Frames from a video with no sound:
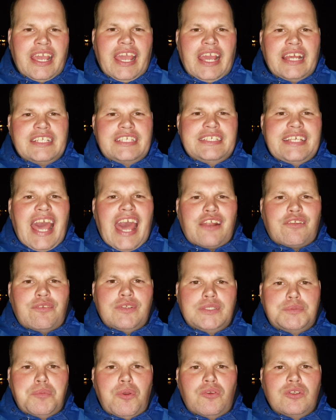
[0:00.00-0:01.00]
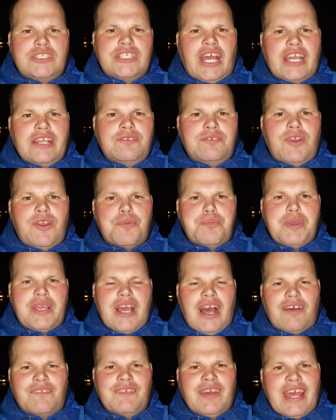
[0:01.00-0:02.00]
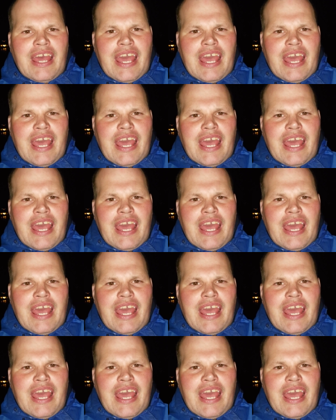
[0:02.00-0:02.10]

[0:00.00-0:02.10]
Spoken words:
And Saturn's moon Titan will become